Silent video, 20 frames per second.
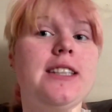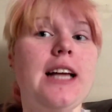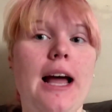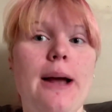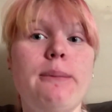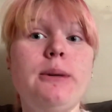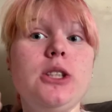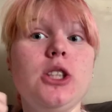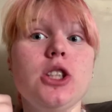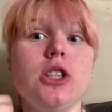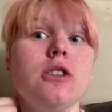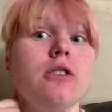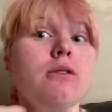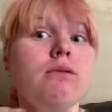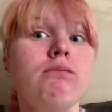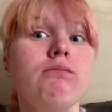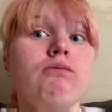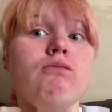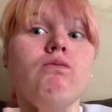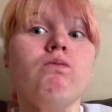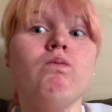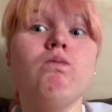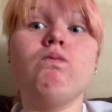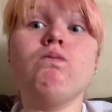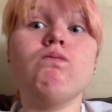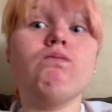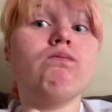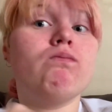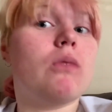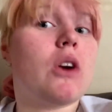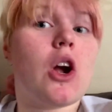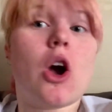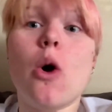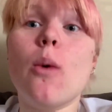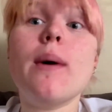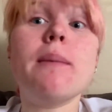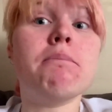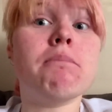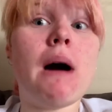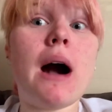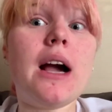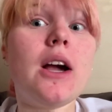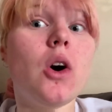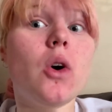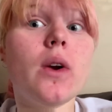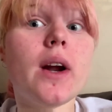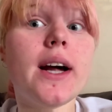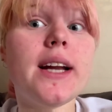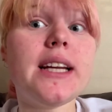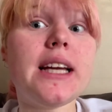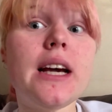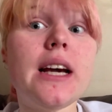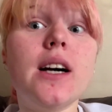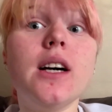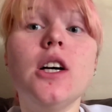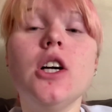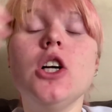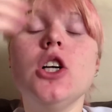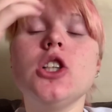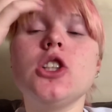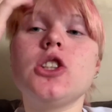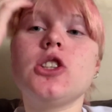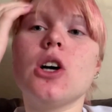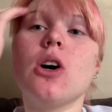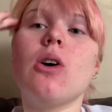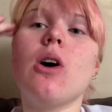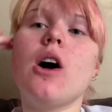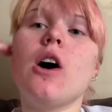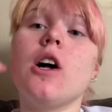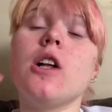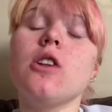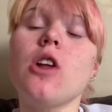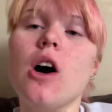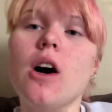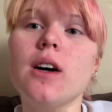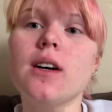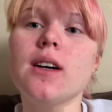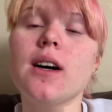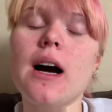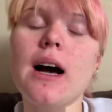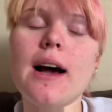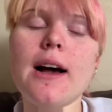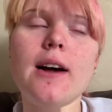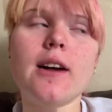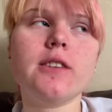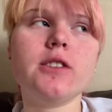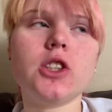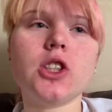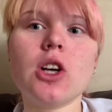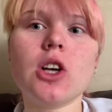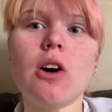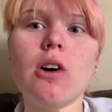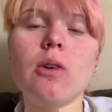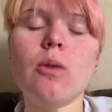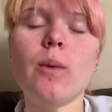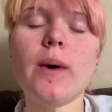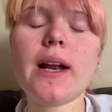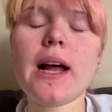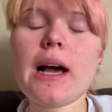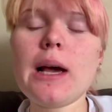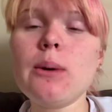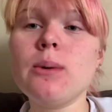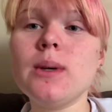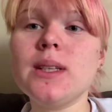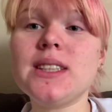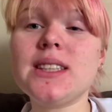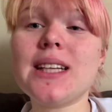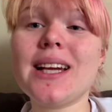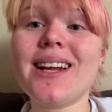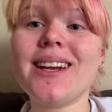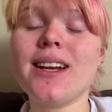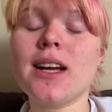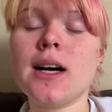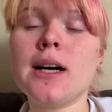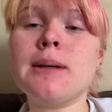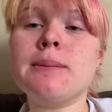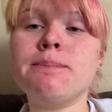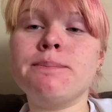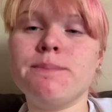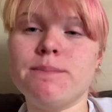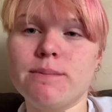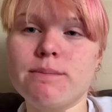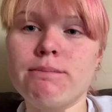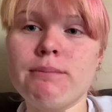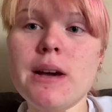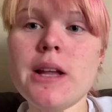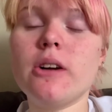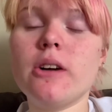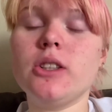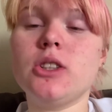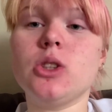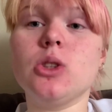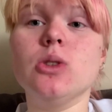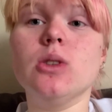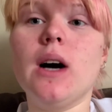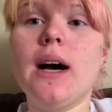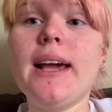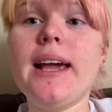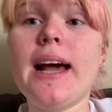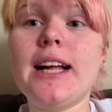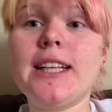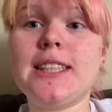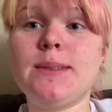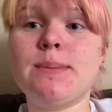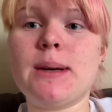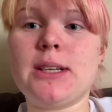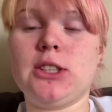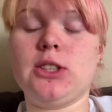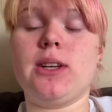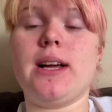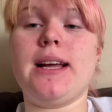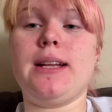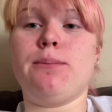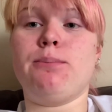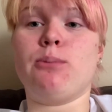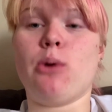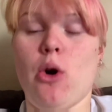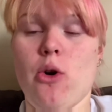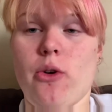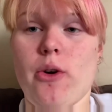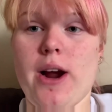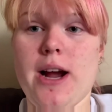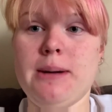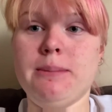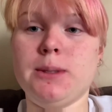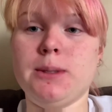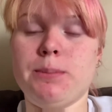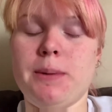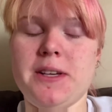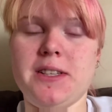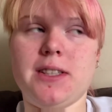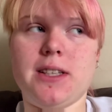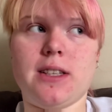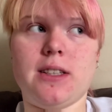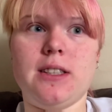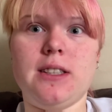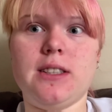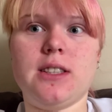I would just go with my own idea. So when I was in middle school, I had special ed programs, basically.